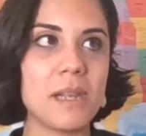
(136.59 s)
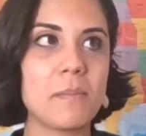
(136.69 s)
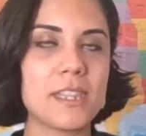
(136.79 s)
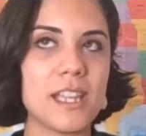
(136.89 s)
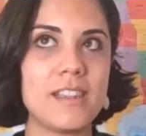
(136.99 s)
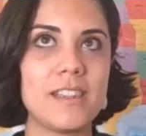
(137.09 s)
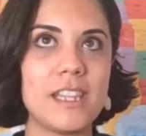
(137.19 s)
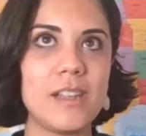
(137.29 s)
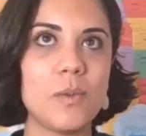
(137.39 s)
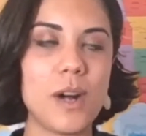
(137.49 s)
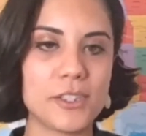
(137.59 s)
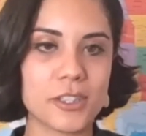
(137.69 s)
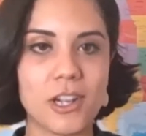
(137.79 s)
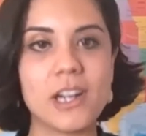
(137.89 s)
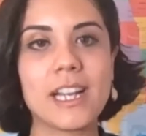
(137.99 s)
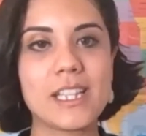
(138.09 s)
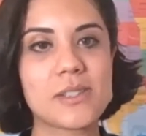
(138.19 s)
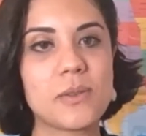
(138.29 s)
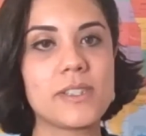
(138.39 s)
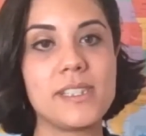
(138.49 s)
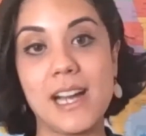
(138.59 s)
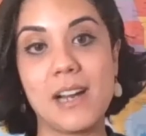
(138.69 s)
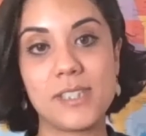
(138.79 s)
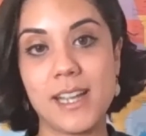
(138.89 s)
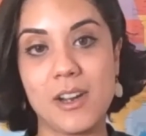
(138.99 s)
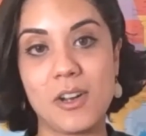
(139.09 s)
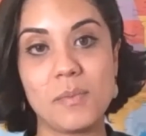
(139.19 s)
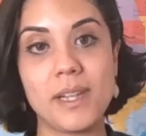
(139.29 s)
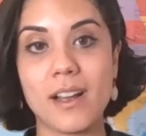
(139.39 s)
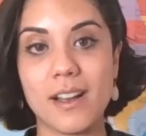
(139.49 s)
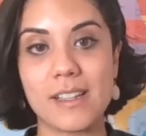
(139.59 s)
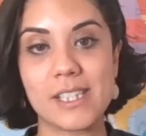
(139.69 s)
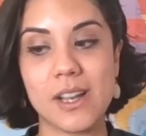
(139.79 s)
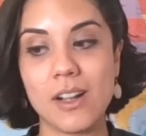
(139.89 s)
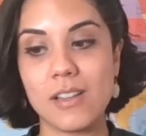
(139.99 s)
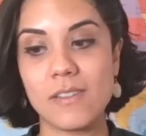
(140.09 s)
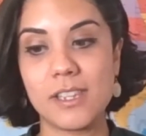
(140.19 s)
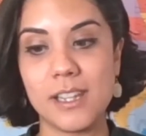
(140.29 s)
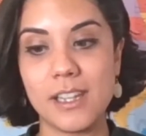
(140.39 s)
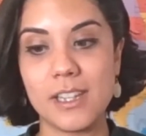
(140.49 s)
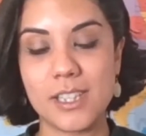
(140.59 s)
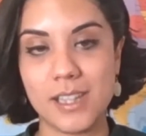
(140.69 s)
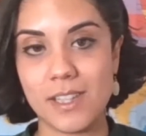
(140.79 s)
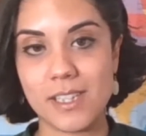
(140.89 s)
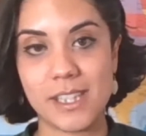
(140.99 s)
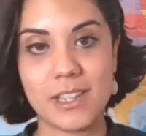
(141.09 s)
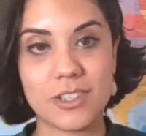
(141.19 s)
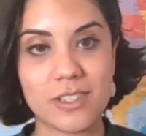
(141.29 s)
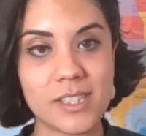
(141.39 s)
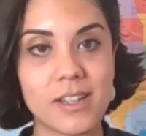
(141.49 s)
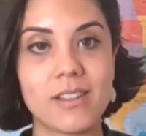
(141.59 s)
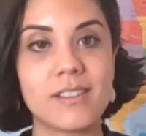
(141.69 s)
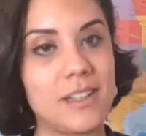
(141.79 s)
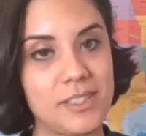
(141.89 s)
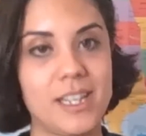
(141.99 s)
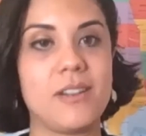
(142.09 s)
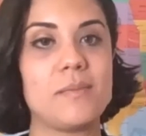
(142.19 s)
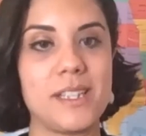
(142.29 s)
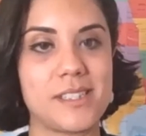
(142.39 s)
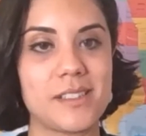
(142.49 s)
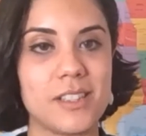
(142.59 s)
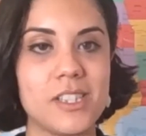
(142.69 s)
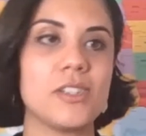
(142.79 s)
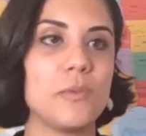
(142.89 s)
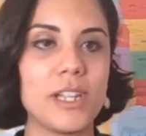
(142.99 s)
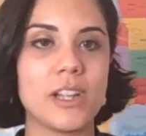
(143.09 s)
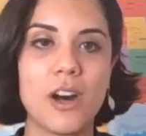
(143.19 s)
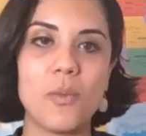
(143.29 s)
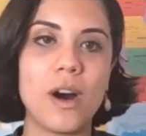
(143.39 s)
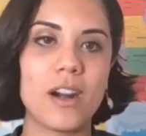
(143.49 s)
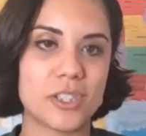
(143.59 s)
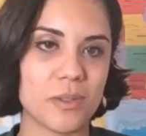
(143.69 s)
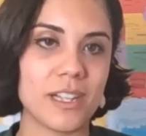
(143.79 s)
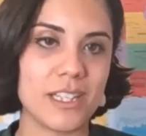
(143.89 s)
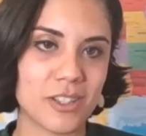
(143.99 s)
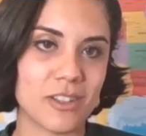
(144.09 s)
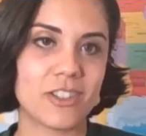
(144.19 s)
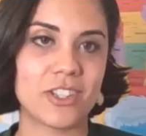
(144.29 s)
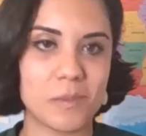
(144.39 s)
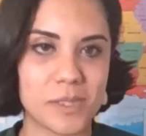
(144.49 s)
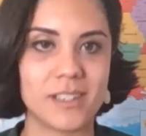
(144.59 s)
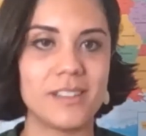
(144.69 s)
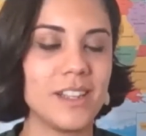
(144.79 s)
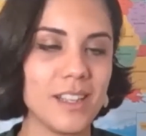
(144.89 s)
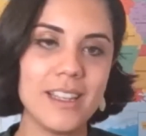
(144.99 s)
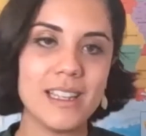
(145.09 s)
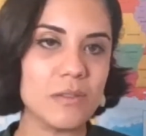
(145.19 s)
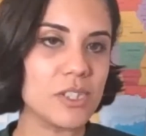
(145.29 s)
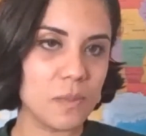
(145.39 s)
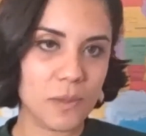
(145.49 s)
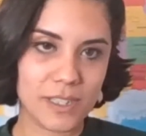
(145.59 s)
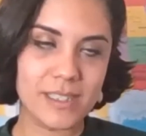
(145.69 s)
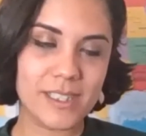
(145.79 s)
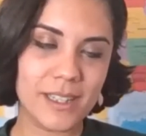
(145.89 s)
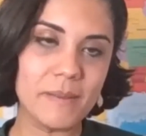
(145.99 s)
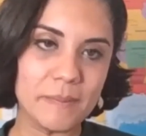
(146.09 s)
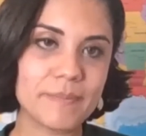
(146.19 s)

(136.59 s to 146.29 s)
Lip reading: But then the Walter Cronkite School is downtown because all of the TV stations are downtown, basically. So we could all walk to our internships, and it was super easy.